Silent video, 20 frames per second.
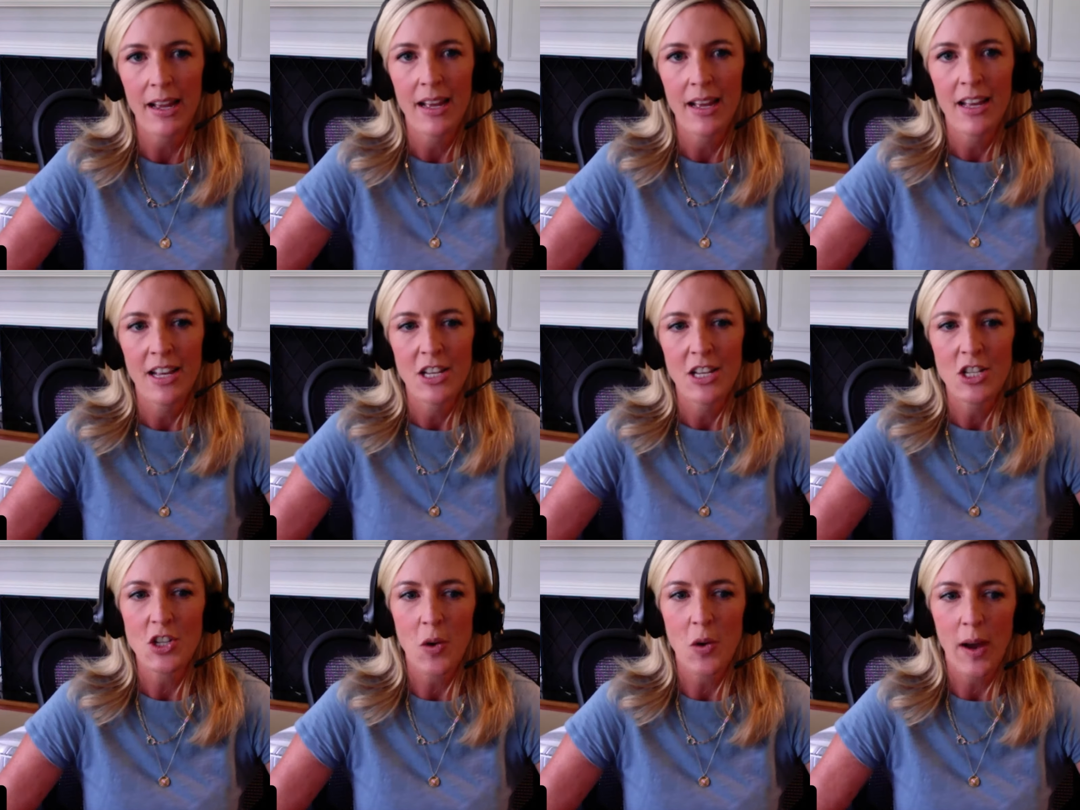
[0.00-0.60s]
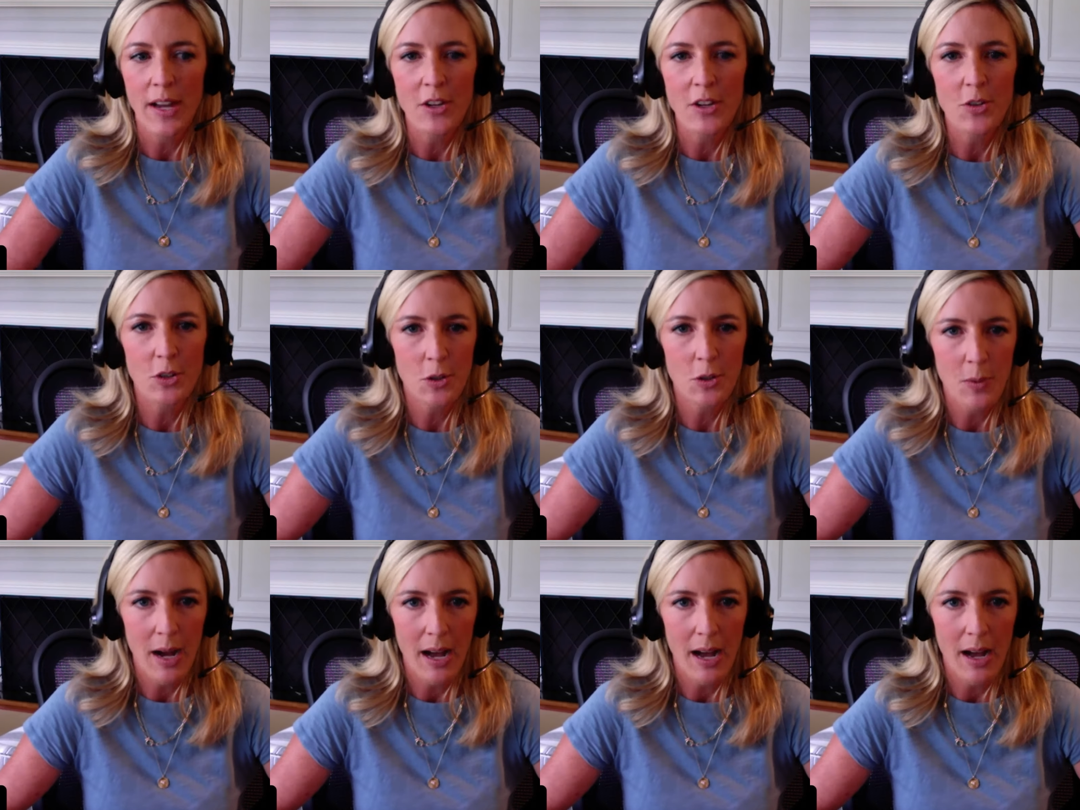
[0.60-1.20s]
So I
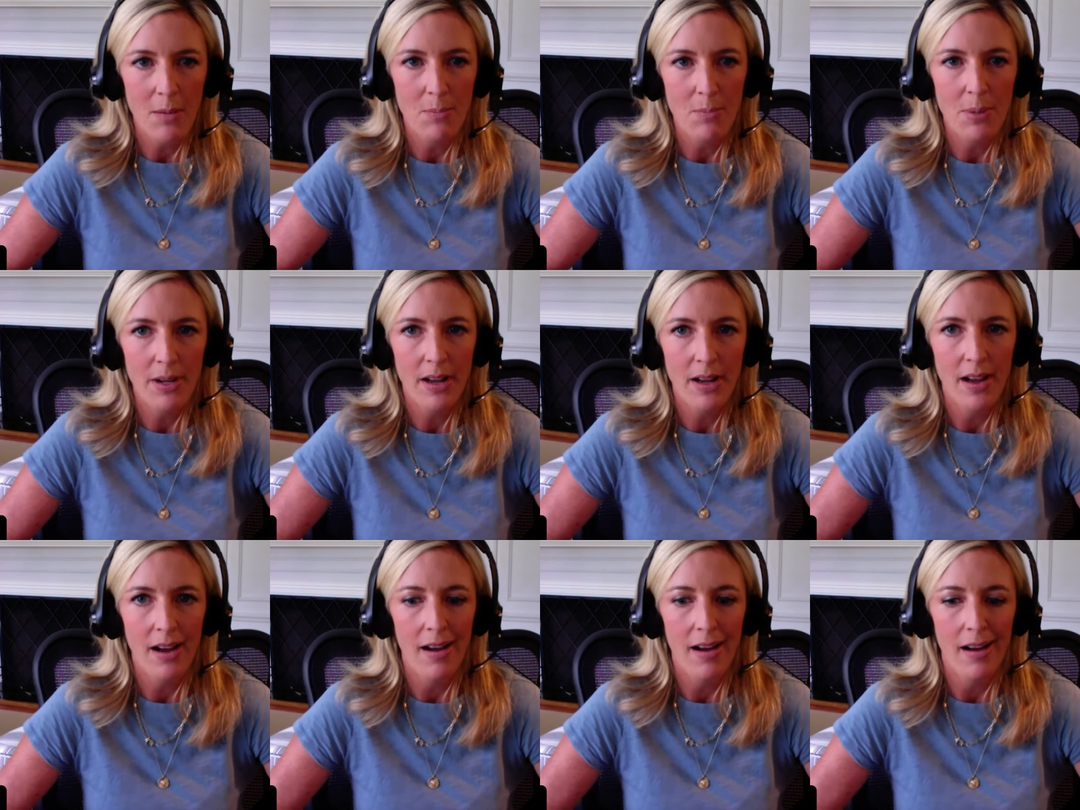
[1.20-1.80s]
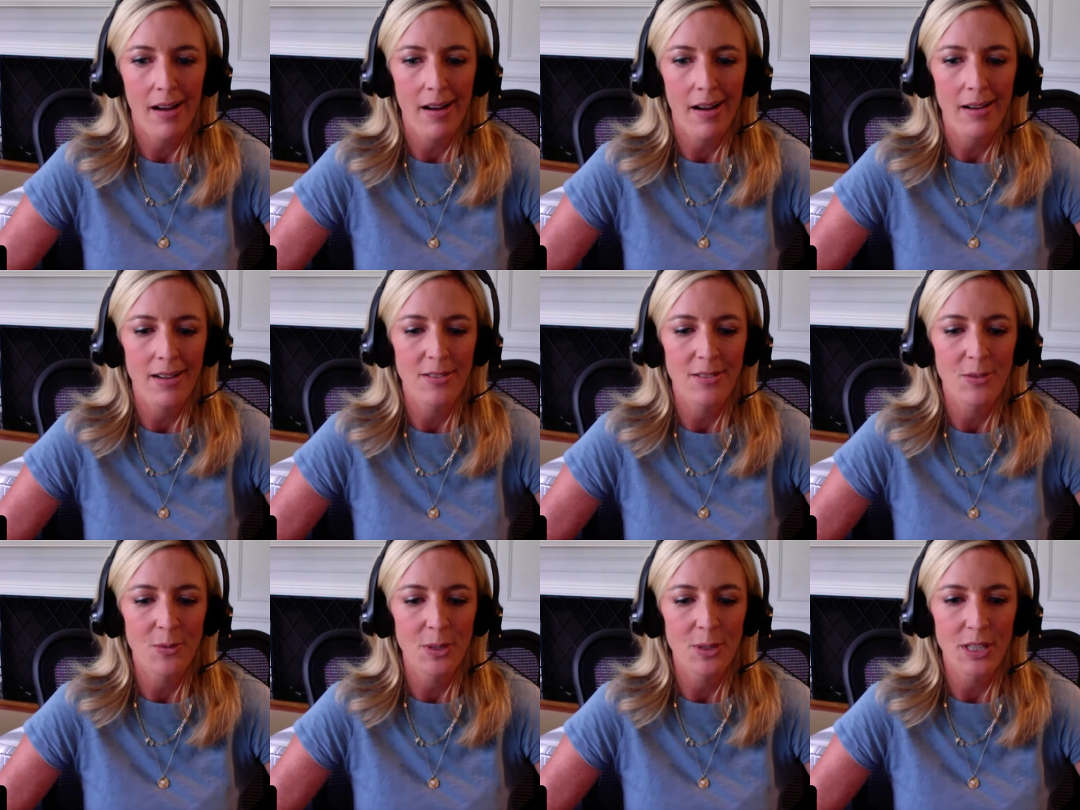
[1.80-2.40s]
grew up
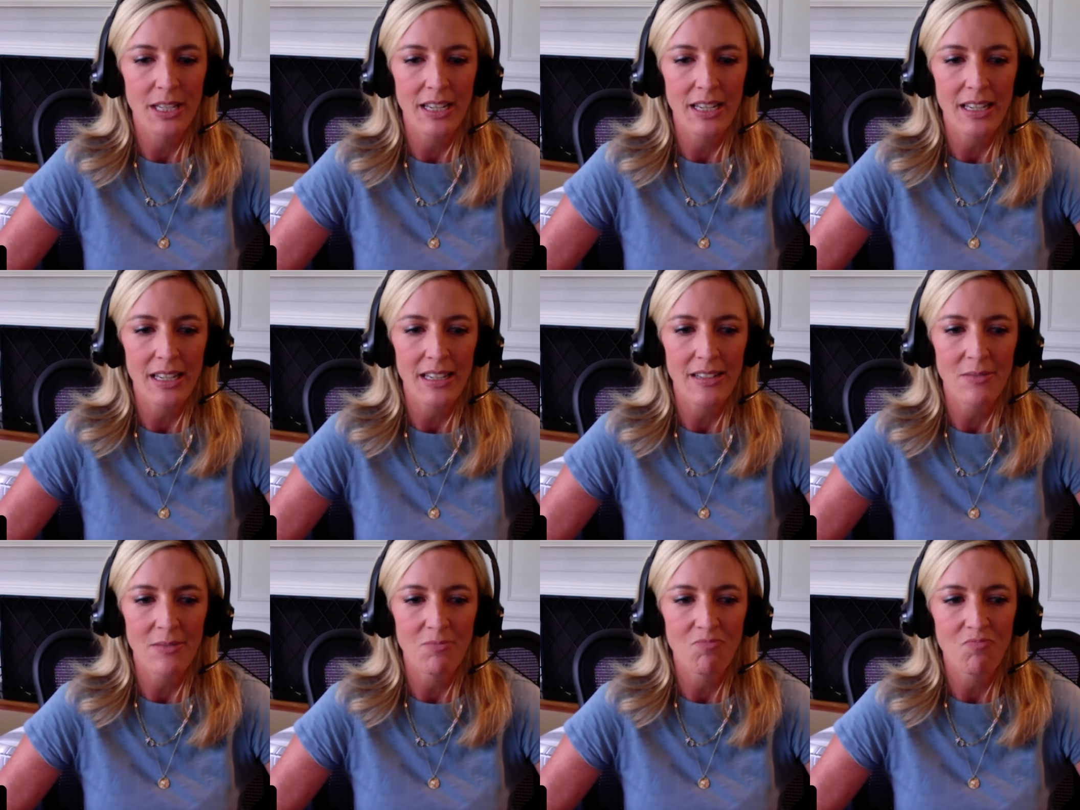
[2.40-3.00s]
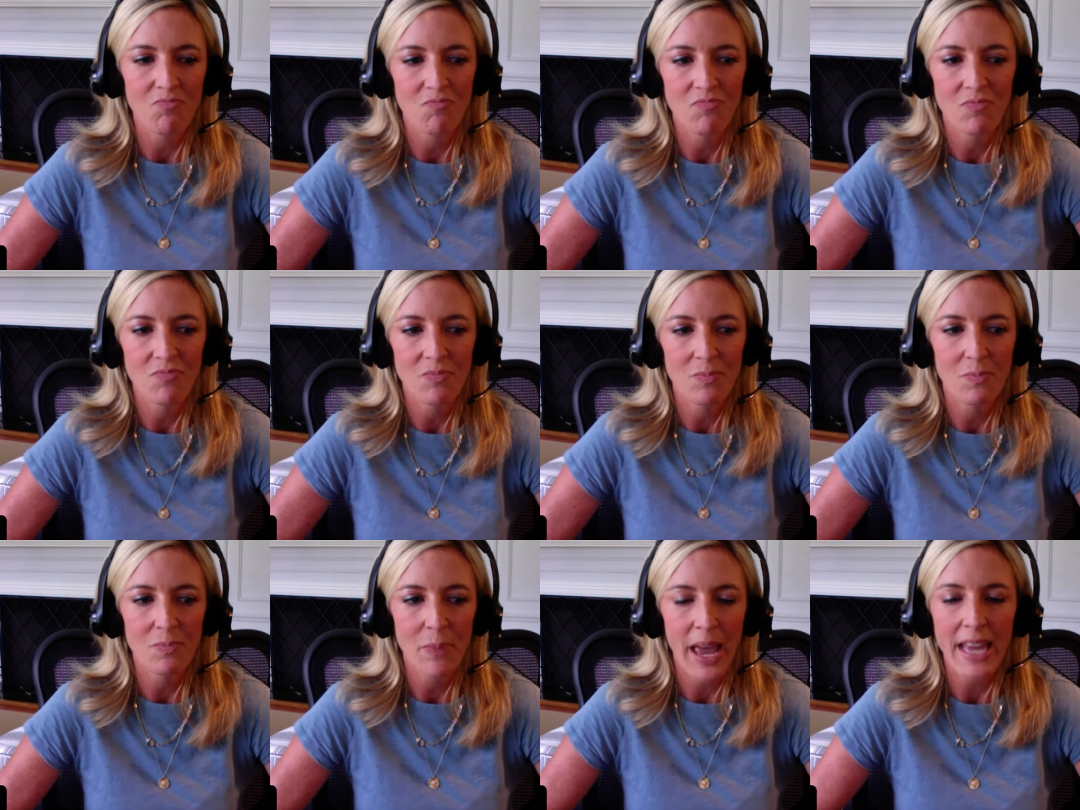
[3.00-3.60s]
really
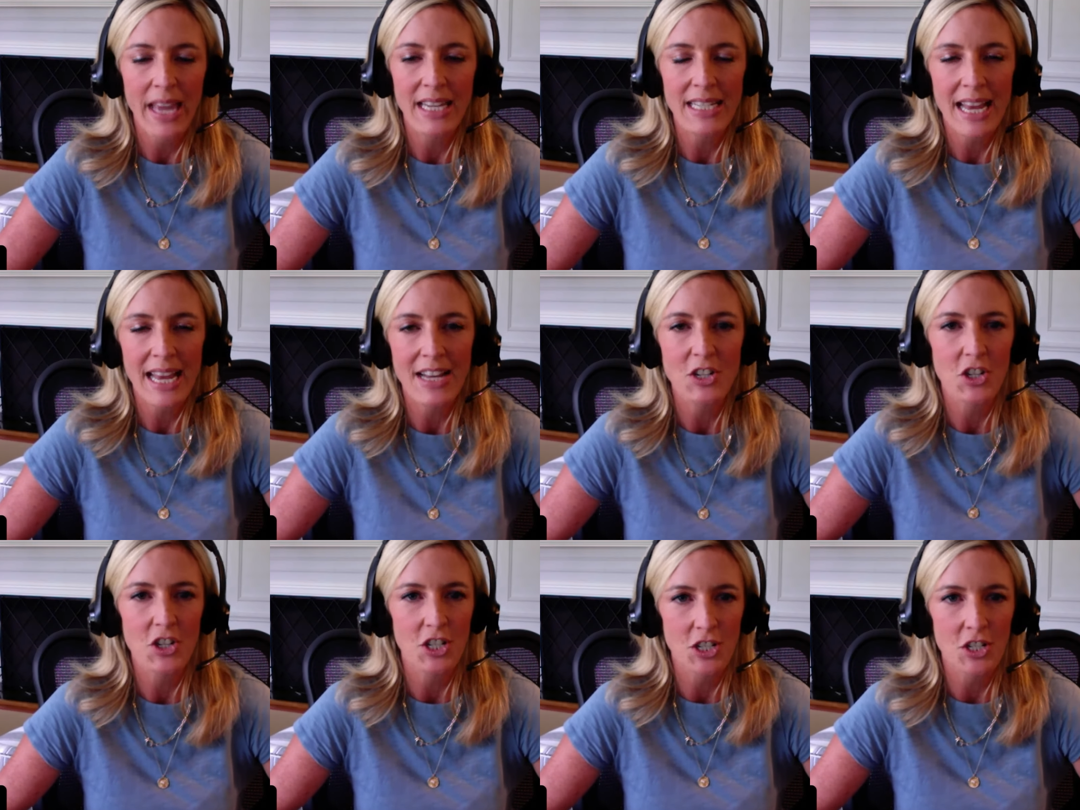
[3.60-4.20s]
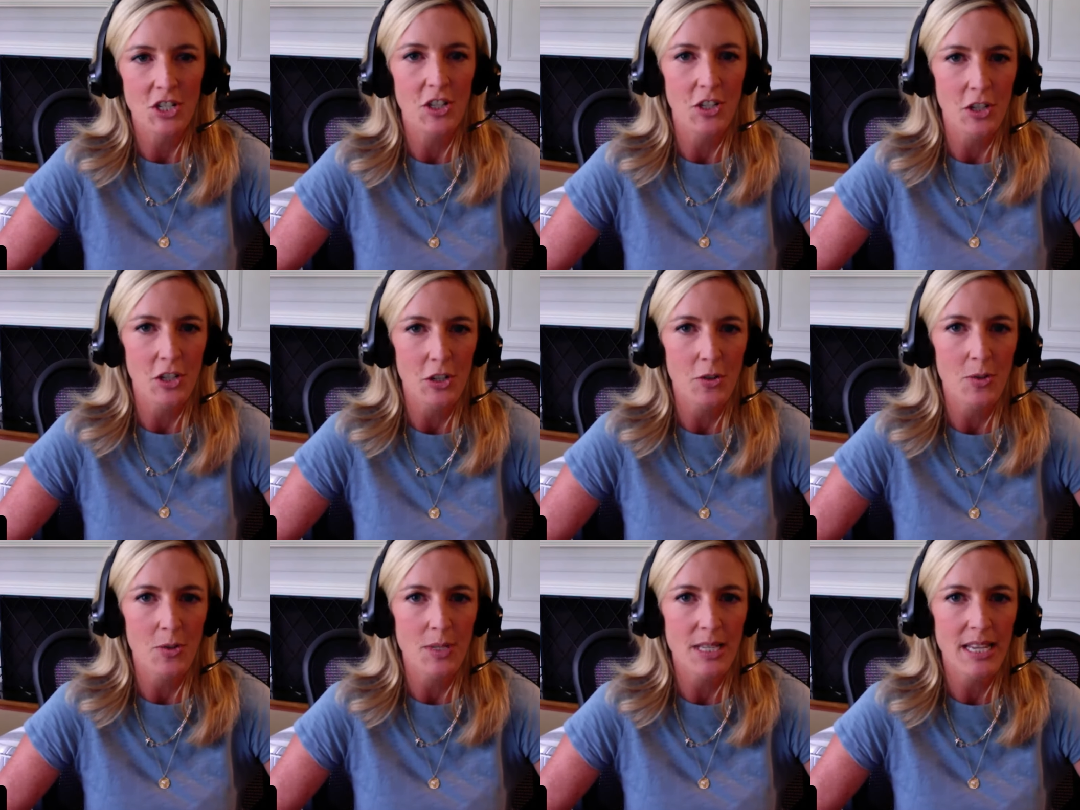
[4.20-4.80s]
paying attention to the
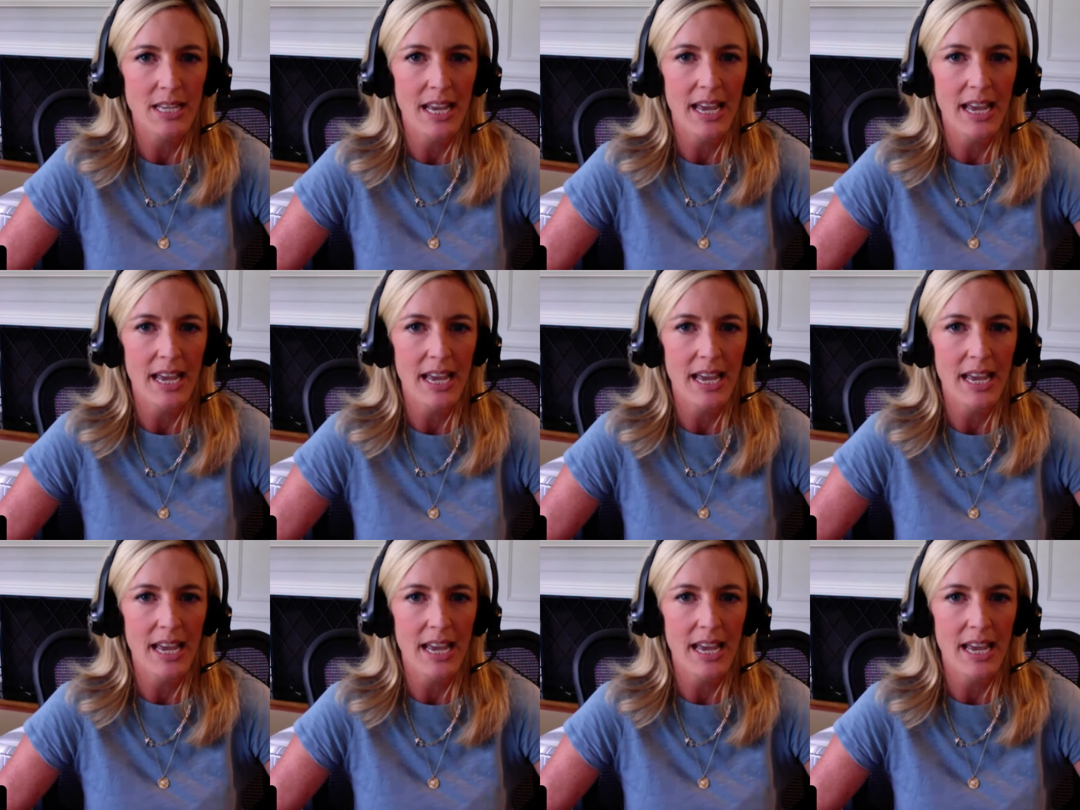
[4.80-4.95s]
news.